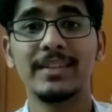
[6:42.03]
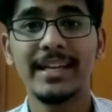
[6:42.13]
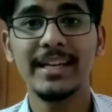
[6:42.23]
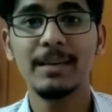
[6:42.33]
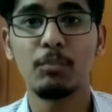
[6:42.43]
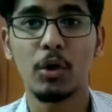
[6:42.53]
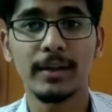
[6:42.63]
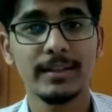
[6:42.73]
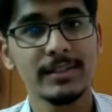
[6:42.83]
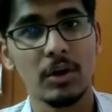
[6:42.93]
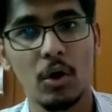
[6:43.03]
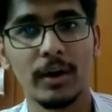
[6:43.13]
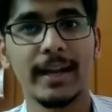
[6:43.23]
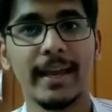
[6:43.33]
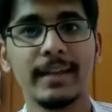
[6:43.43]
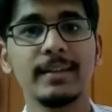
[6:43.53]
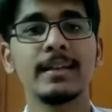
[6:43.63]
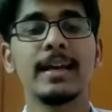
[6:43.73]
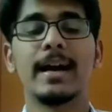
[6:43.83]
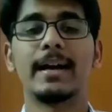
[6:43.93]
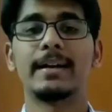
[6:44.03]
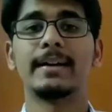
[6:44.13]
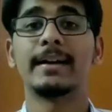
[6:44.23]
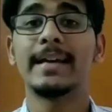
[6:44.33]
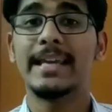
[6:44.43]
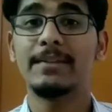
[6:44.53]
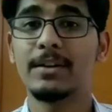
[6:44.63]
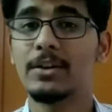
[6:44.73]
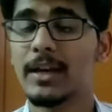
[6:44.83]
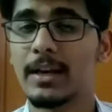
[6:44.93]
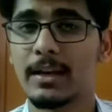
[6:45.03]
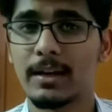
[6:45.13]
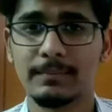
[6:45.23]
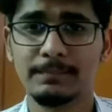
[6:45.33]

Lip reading: 3D models online, and even you can